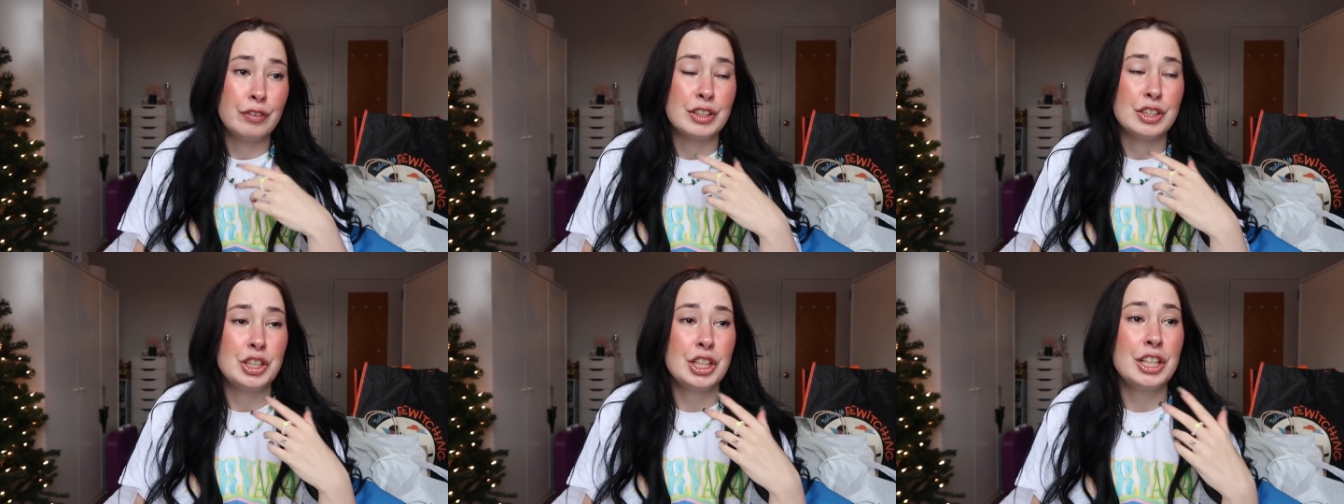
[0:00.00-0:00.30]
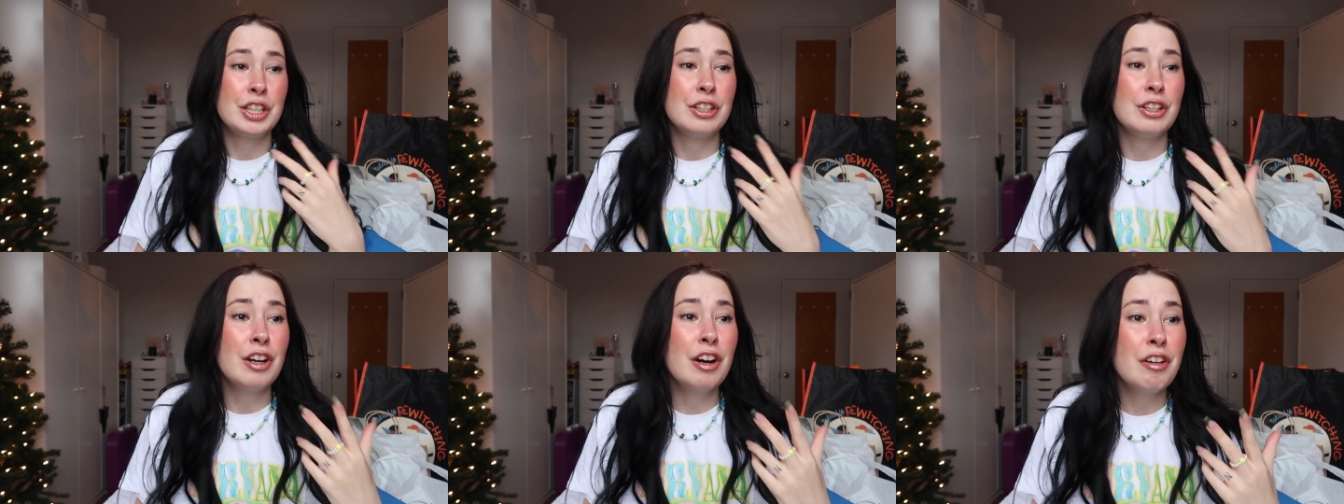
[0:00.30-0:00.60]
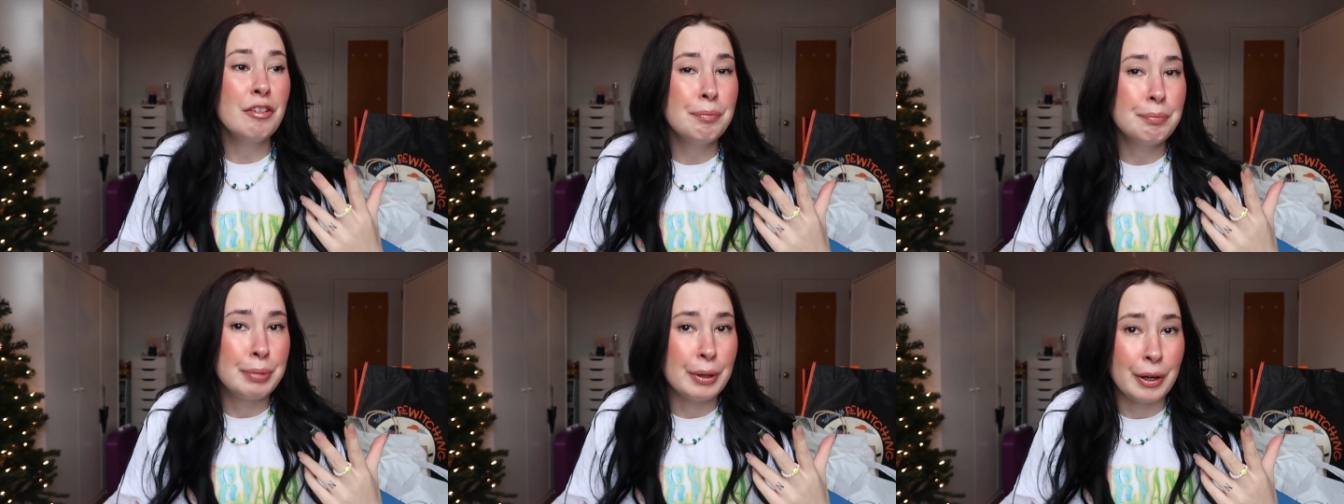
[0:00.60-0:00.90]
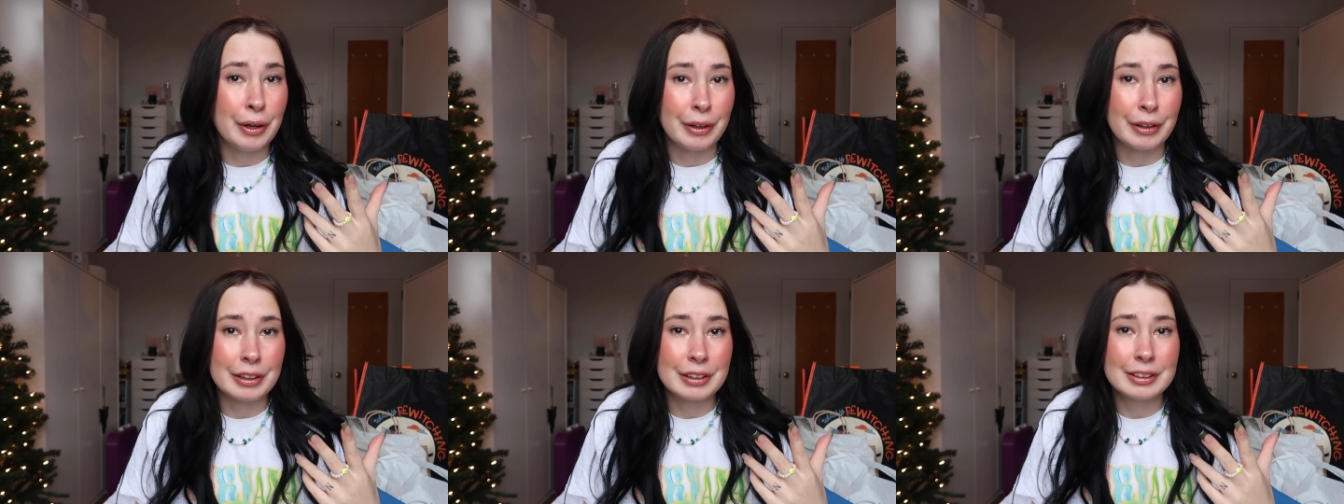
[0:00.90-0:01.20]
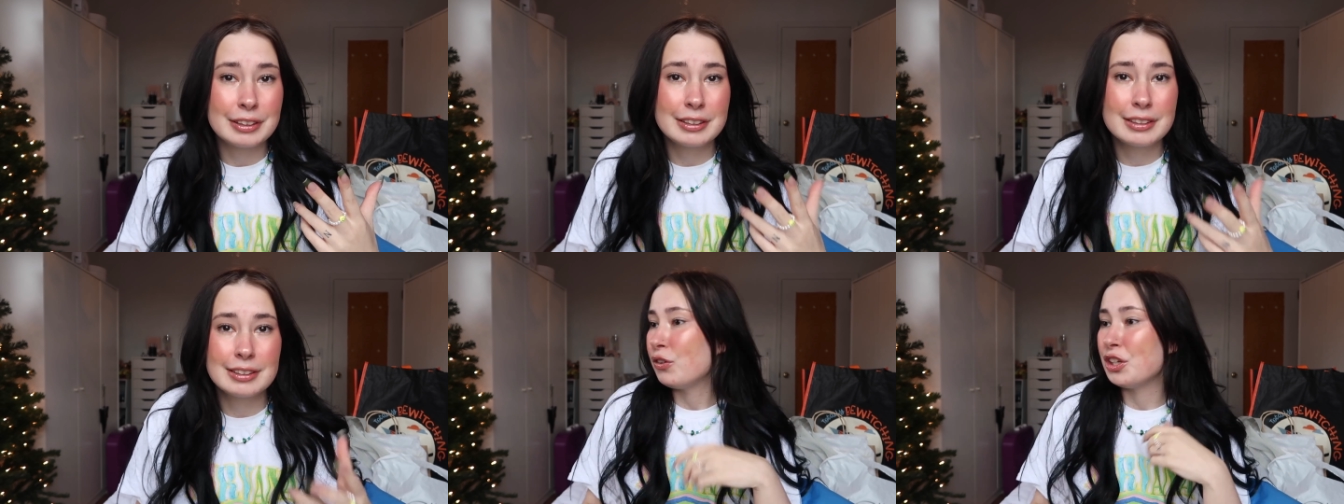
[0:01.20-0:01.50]
fidget
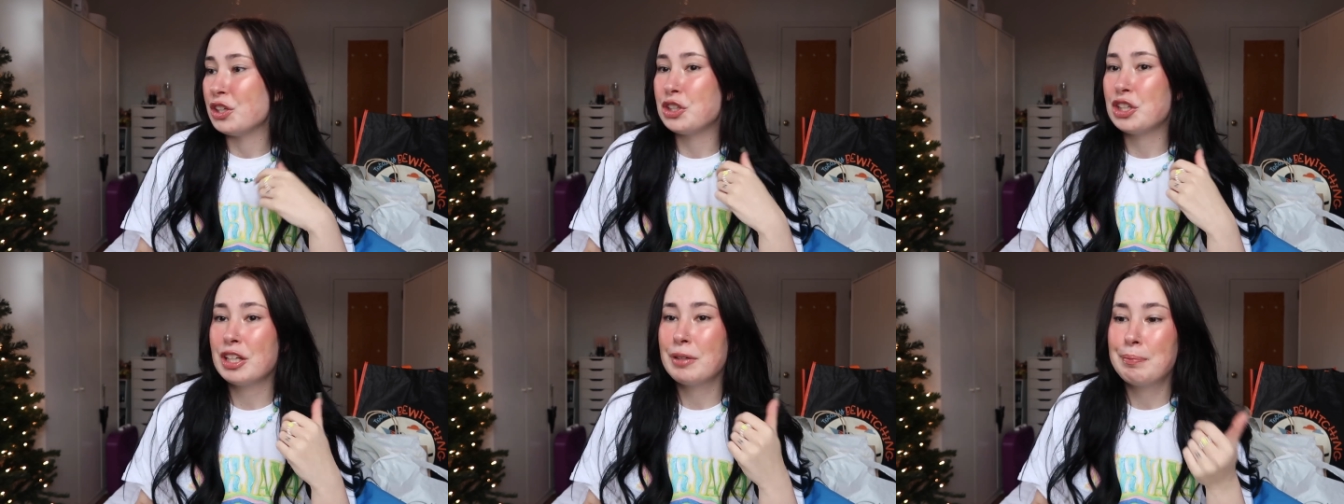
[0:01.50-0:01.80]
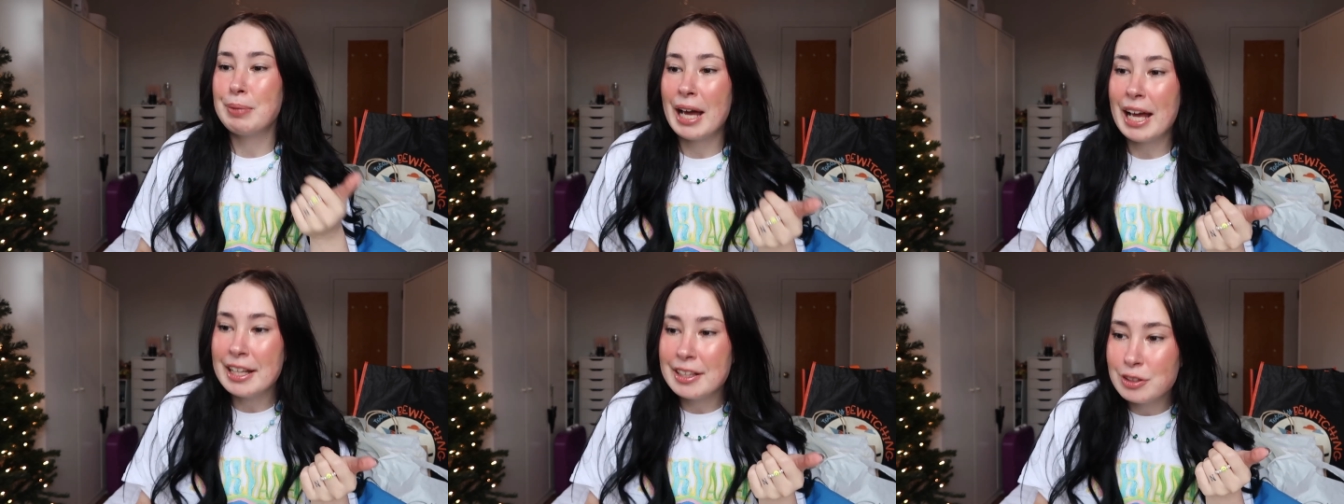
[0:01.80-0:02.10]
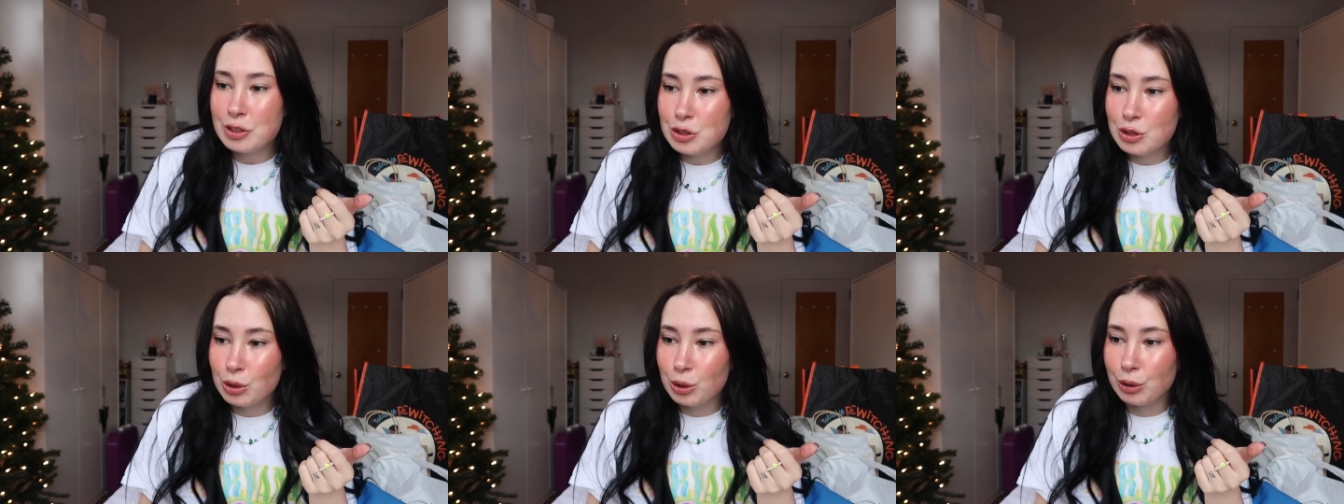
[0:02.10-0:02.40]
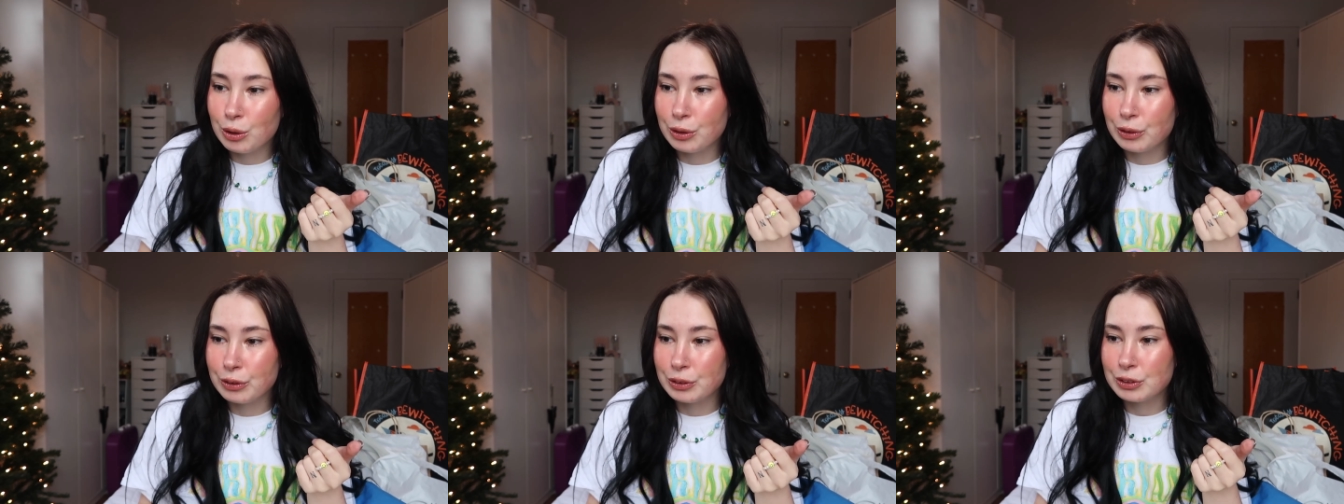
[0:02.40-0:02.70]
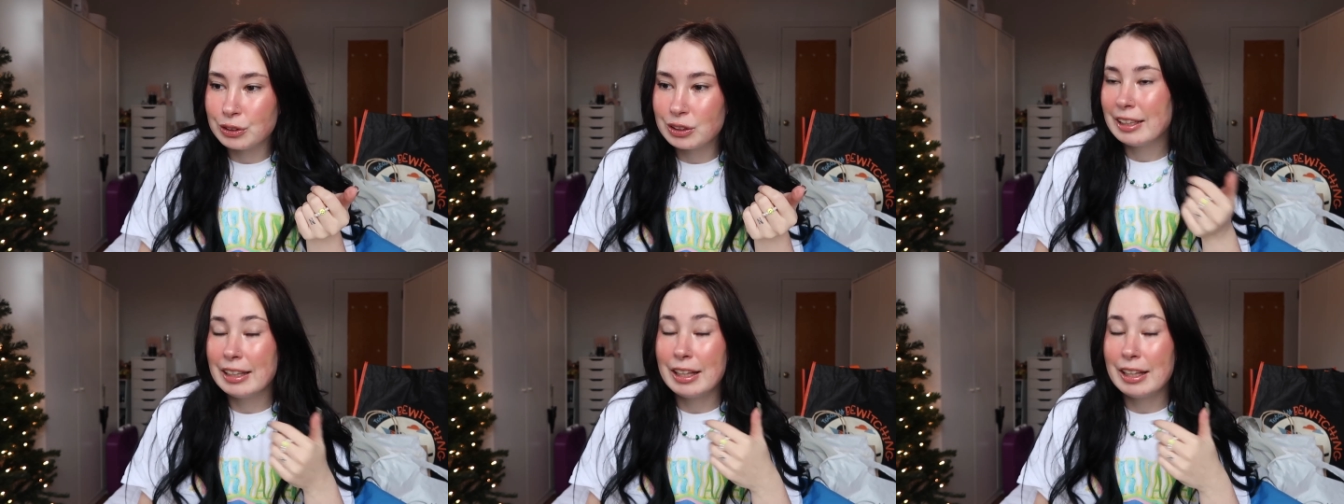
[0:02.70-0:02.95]
notebooks, fidget pencils.